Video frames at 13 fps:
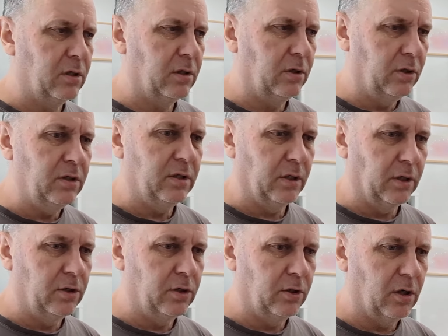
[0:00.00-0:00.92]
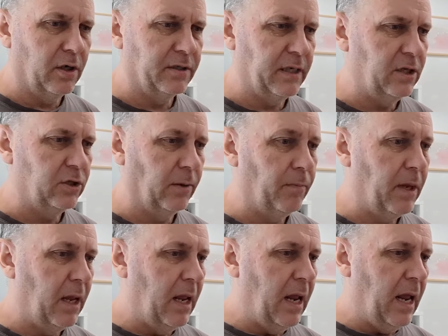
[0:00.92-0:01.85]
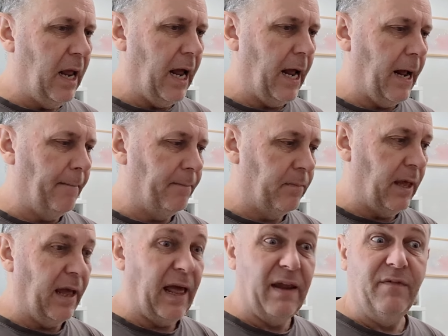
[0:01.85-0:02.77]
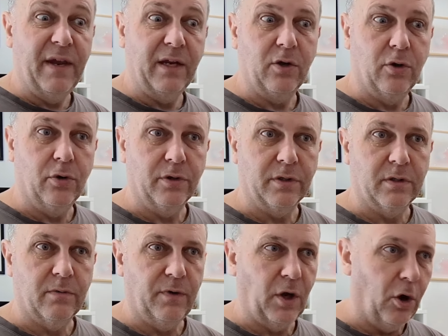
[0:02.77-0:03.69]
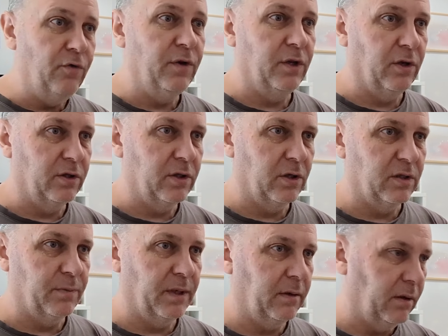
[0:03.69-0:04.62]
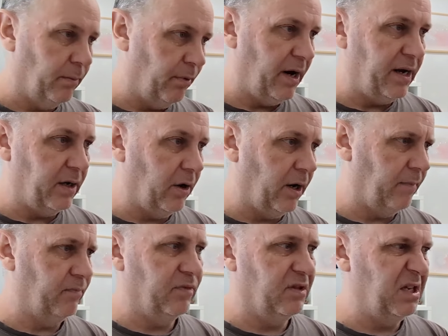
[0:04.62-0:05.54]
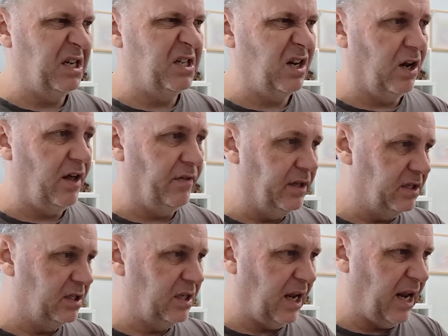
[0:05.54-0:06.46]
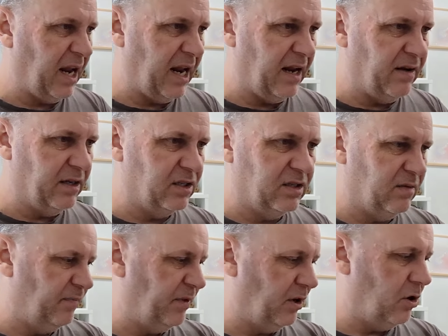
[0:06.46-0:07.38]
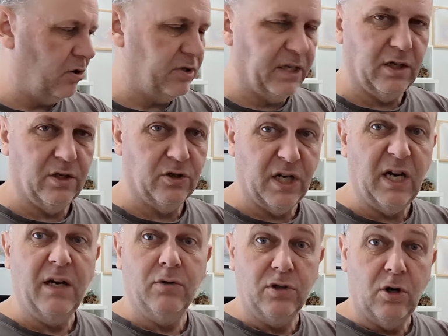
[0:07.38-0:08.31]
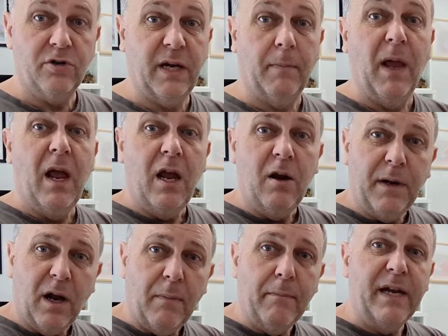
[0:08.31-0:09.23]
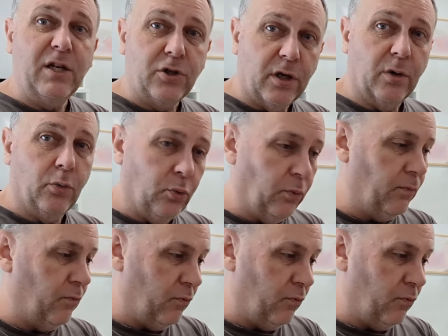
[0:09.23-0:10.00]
utilization had then caused the overuse, so to speak, the brain going, yeah, don't like this, and this locked in contraction. It was locked in. It'd be like me trying to